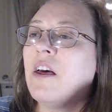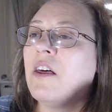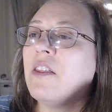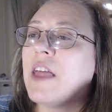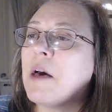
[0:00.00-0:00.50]

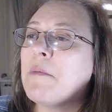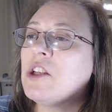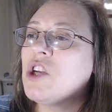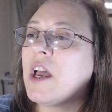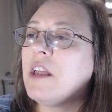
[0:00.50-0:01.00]
That
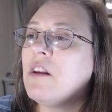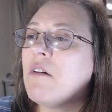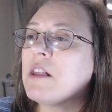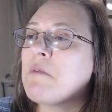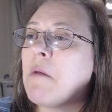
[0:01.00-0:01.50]
much I know,
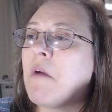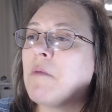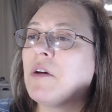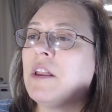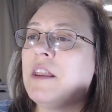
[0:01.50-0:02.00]
as my mom
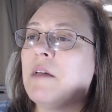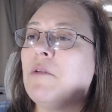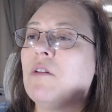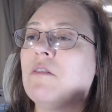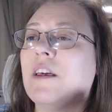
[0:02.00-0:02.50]
could knit
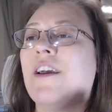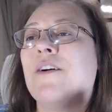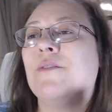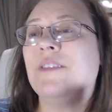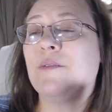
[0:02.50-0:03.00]
beautifully.
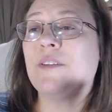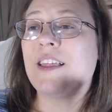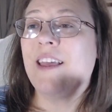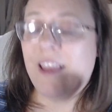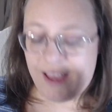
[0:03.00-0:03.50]
Oh, well,
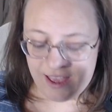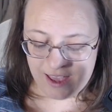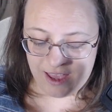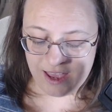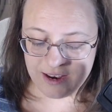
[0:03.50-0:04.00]

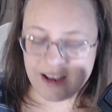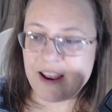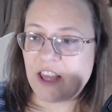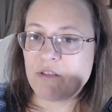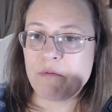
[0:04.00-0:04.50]
isn't it
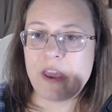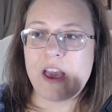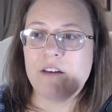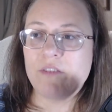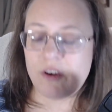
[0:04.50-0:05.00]
nice when we
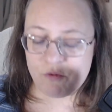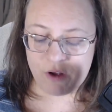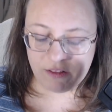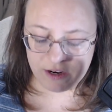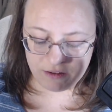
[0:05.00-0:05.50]
have
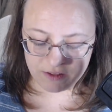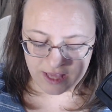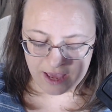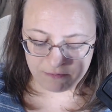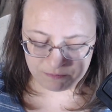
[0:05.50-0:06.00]
relatives
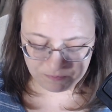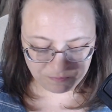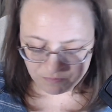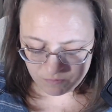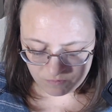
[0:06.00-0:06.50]
that
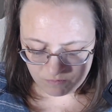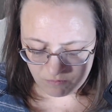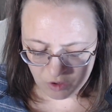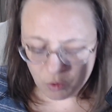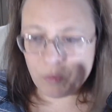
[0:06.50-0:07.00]

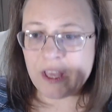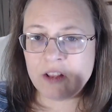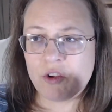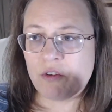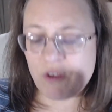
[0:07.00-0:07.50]
we can
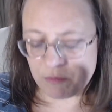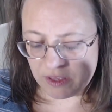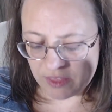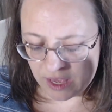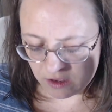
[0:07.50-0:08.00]
learn from
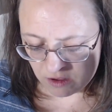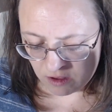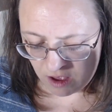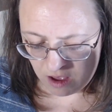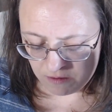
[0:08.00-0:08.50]
like that?
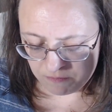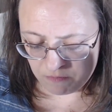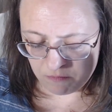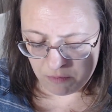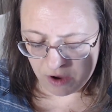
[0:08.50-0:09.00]

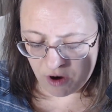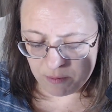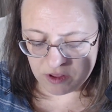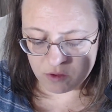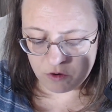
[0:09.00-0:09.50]
My
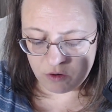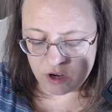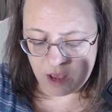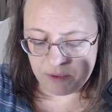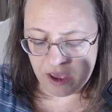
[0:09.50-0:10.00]
grandma's the one who
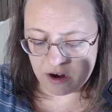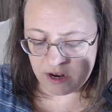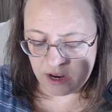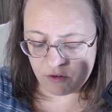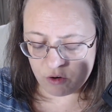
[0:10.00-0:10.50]
taught me how to
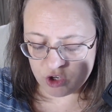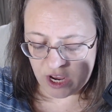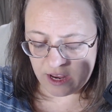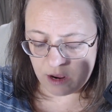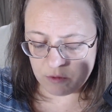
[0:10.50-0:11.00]
knit and
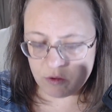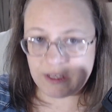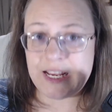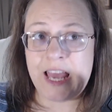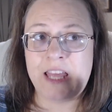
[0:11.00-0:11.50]
crochet, and I was only
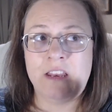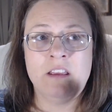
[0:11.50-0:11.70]
10